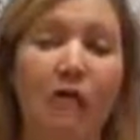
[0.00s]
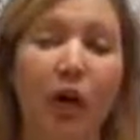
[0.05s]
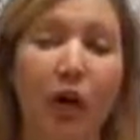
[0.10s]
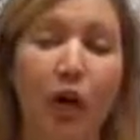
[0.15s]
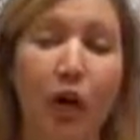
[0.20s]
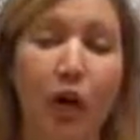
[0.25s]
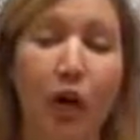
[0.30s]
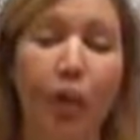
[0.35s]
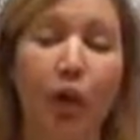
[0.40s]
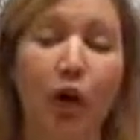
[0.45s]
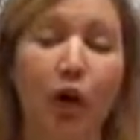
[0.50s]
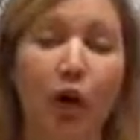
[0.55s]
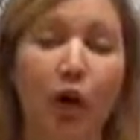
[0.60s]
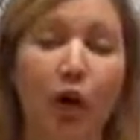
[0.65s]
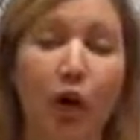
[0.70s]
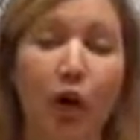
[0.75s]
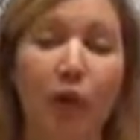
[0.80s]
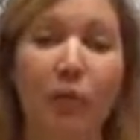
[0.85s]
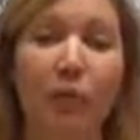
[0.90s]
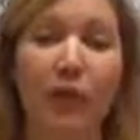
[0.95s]
for a work
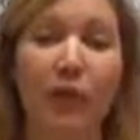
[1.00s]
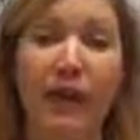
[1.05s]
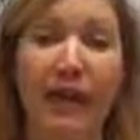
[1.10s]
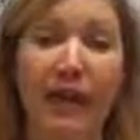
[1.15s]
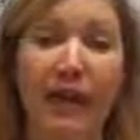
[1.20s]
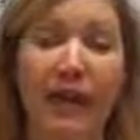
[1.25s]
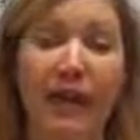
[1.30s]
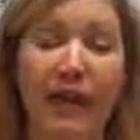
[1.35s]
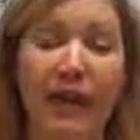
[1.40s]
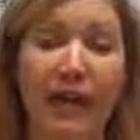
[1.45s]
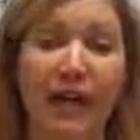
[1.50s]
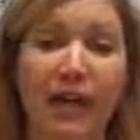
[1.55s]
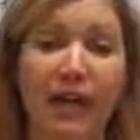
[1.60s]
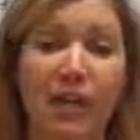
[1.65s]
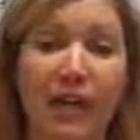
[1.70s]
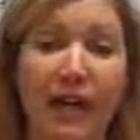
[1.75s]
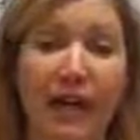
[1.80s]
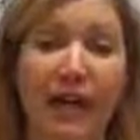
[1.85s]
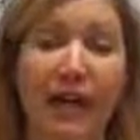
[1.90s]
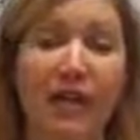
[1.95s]
comp related
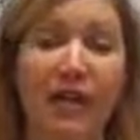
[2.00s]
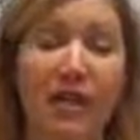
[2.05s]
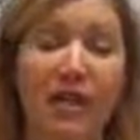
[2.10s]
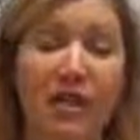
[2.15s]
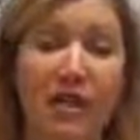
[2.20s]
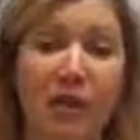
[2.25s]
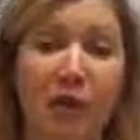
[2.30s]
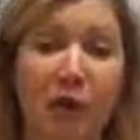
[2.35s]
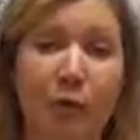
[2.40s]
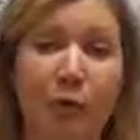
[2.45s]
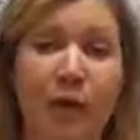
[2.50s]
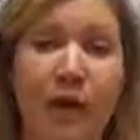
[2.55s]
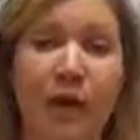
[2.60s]
injury or issue.